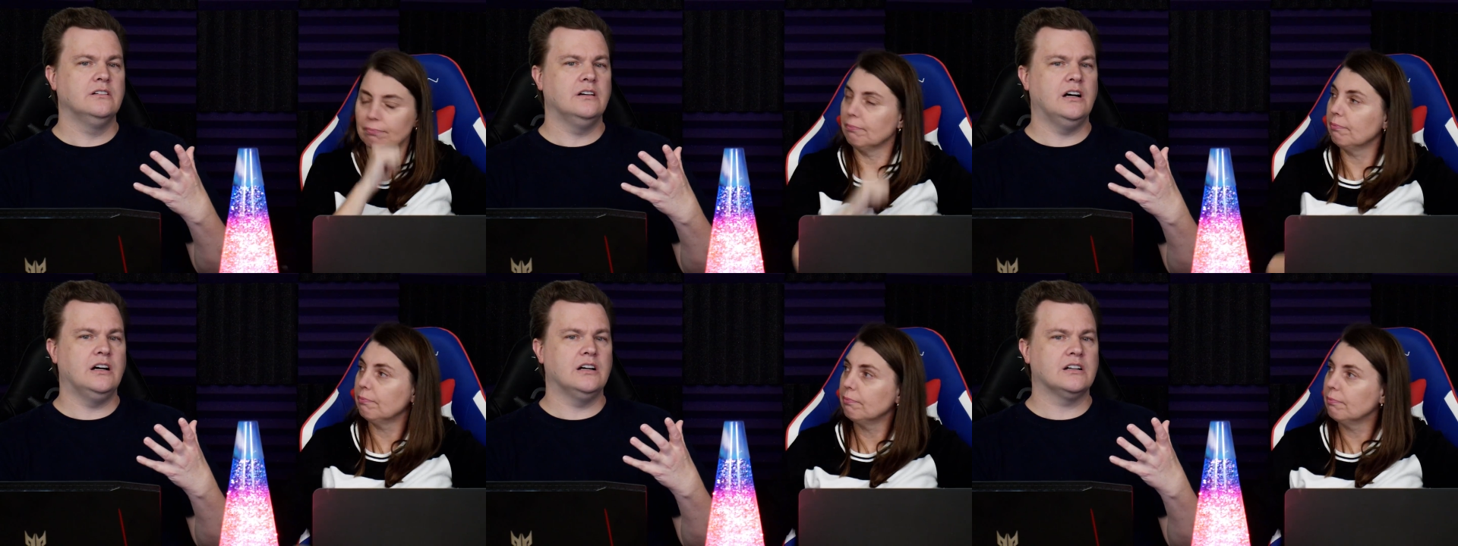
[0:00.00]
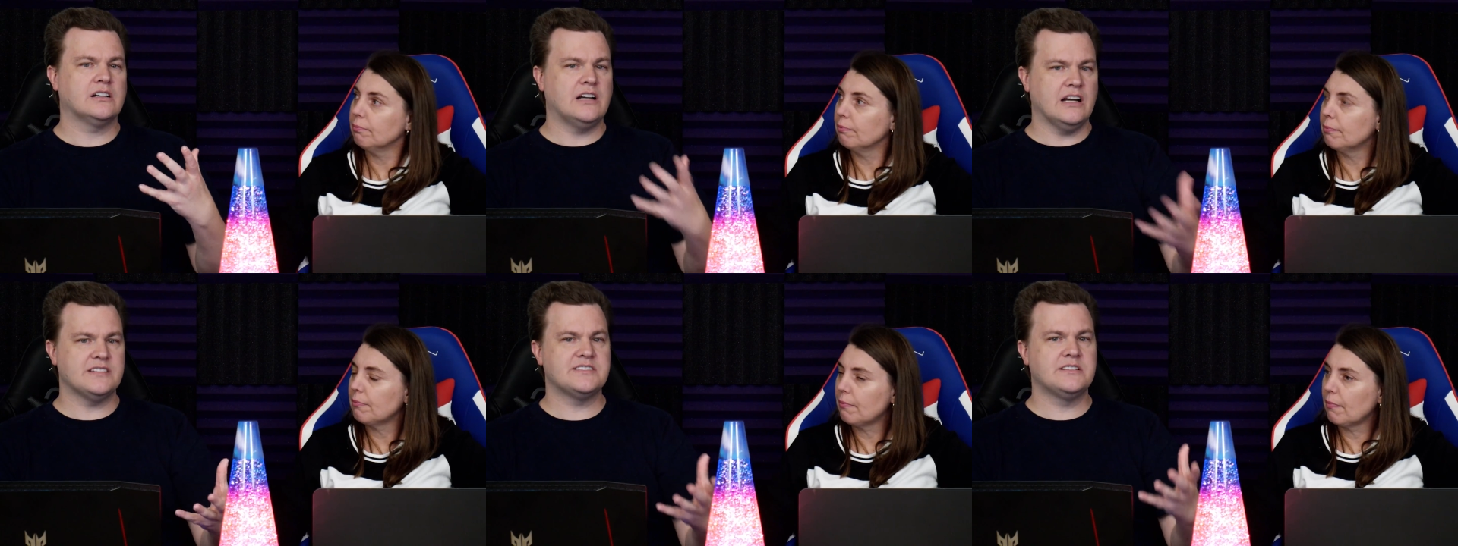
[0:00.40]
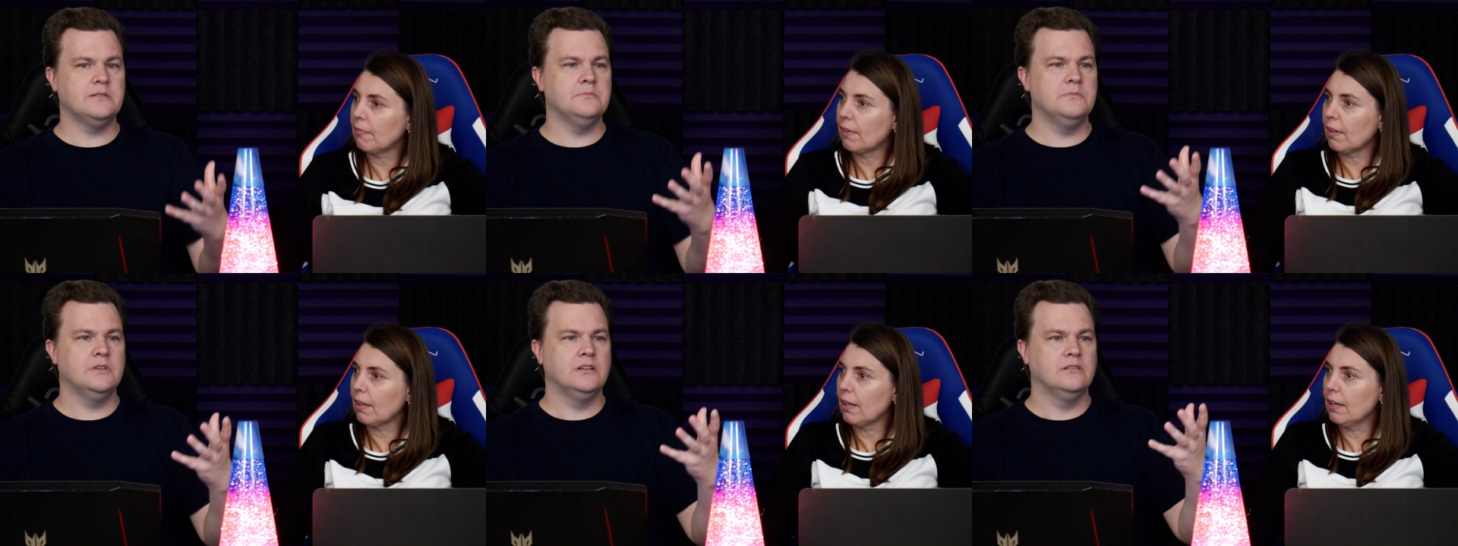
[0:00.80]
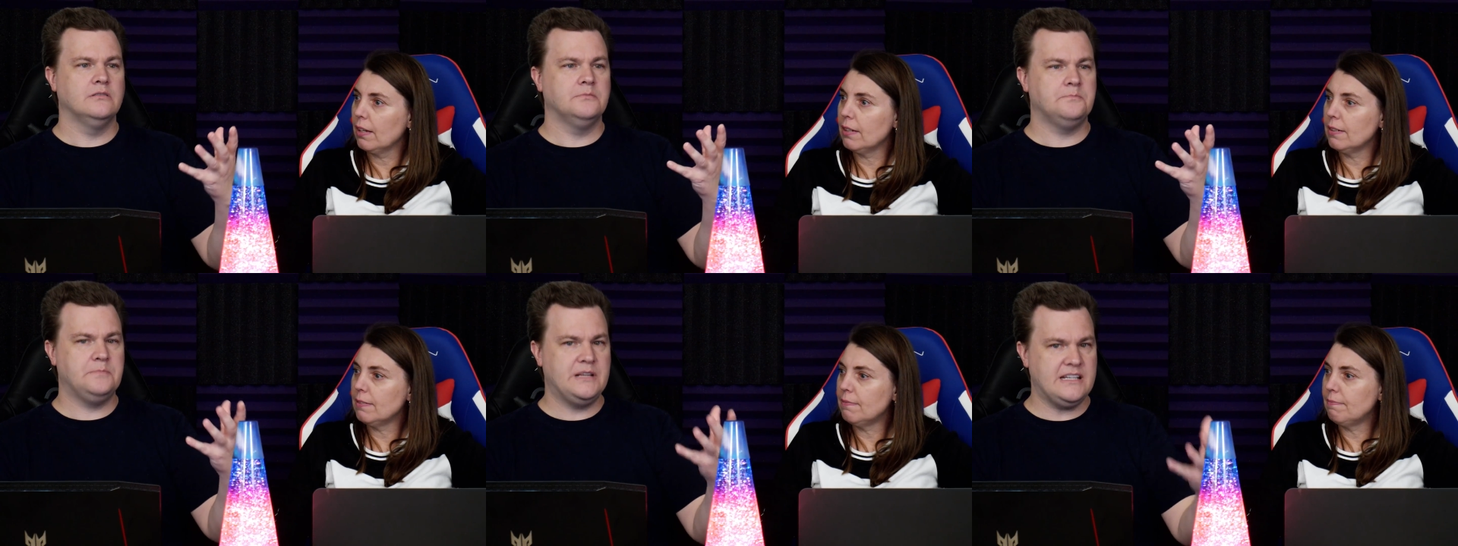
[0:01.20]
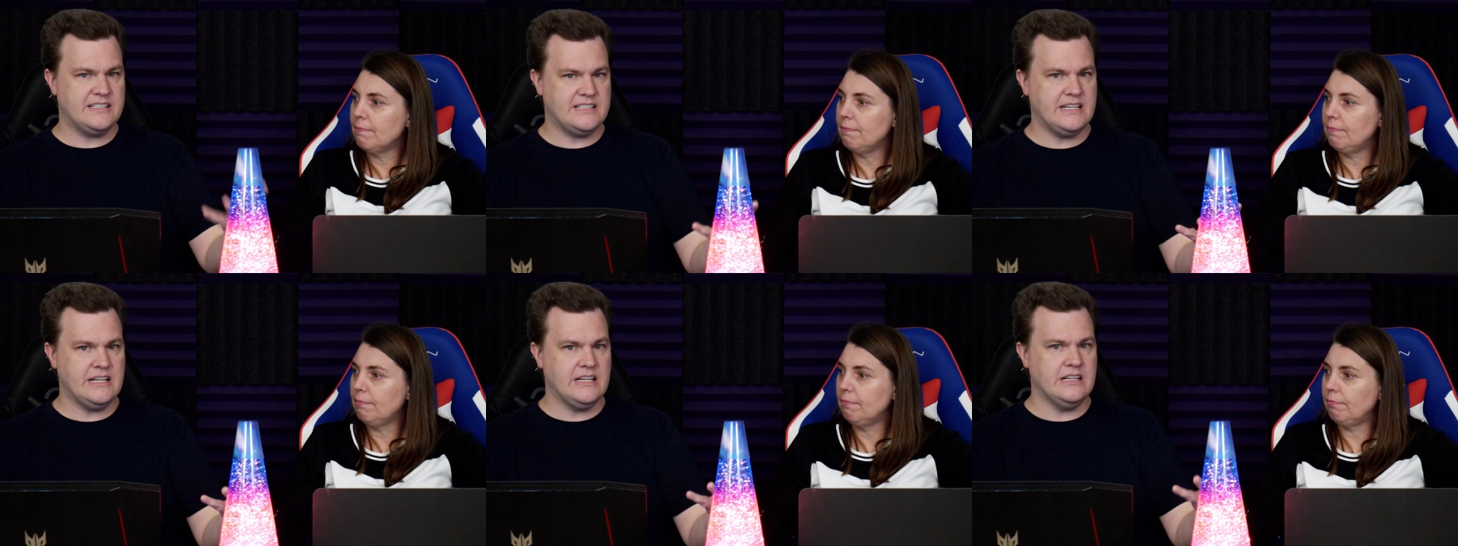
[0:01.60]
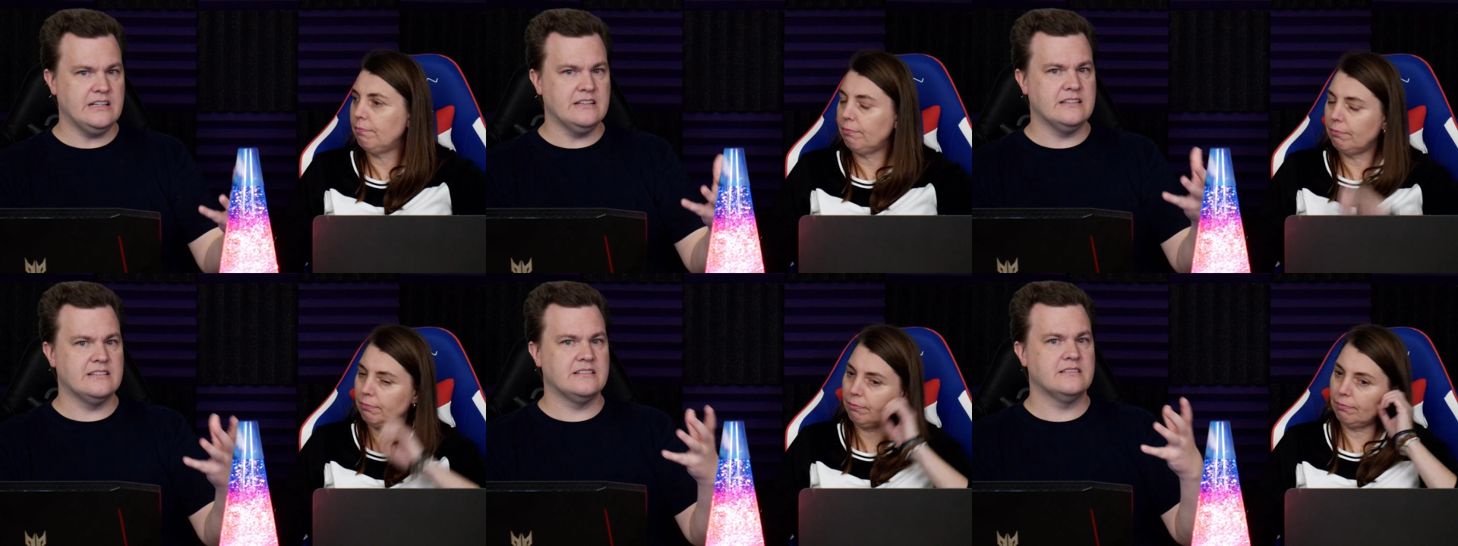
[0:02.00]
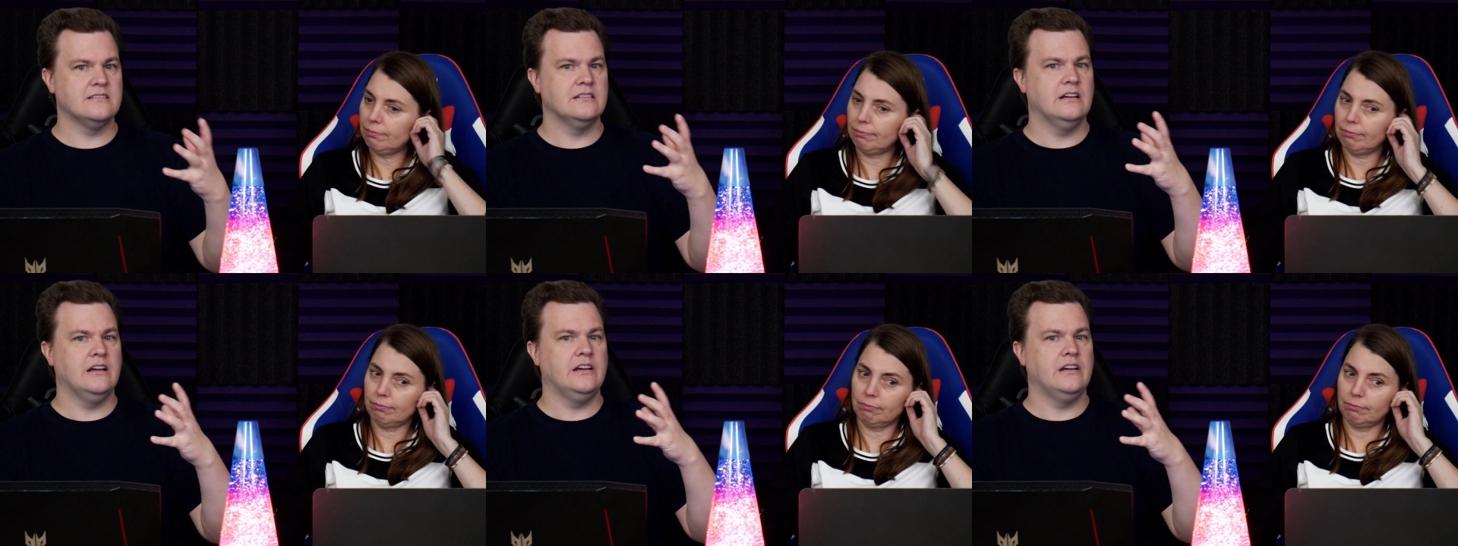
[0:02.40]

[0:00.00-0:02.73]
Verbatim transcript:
Speaker 1: uh, custom P Cs